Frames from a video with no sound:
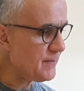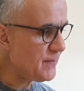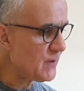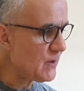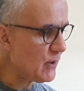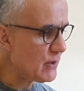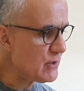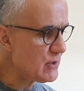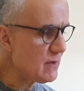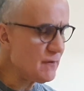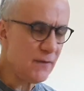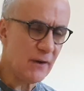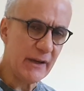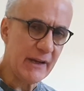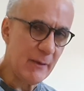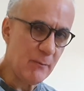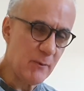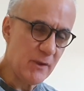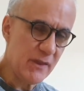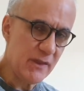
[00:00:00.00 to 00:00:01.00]
I do find
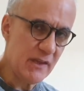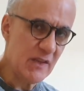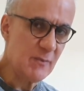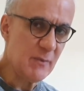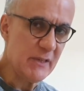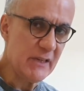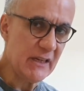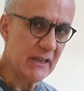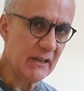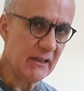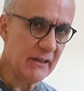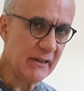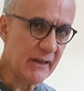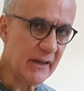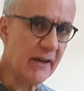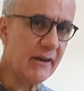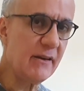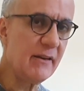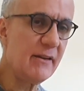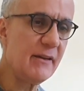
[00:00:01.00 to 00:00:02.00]
that with this particular
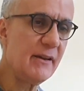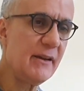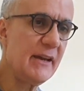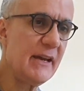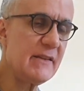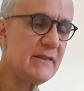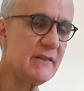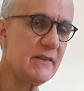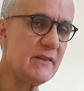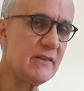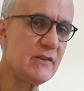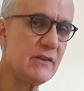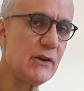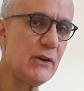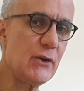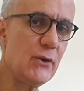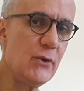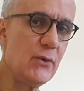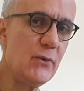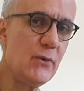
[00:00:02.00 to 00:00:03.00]
nut, it's as
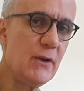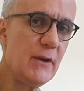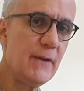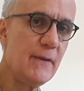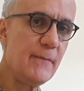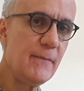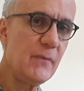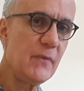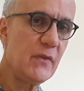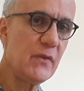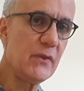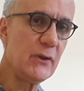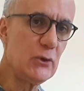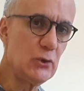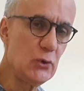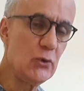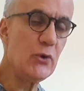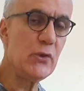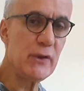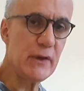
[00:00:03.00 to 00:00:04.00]
though the
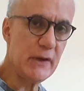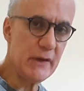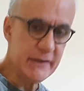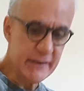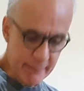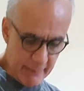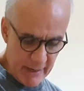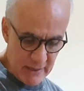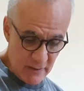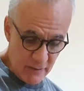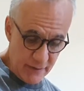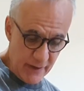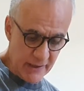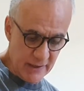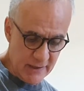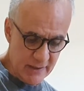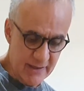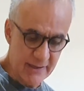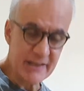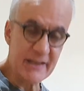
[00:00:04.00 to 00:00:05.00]
luthiers that
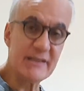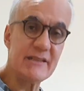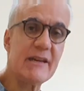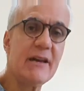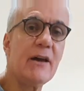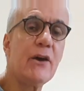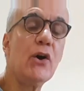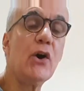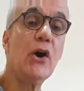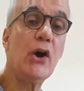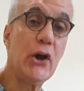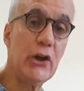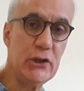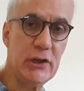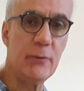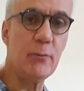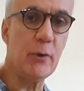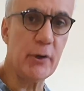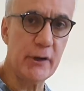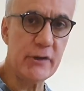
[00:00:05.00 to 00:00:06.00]
manufactured this guitar
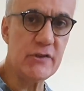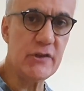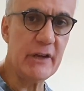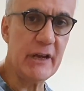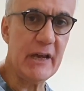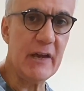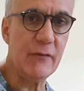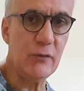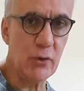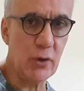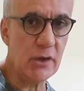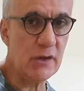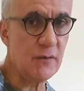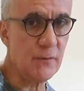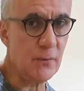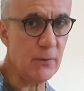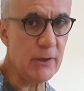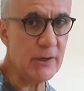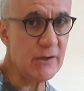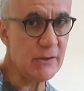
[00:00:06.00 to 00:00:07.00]
only wanted you to have
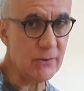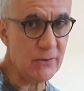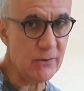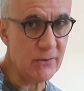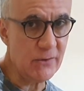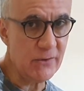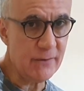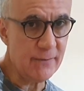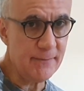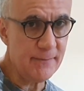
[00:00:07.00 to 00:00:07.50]
9-42s.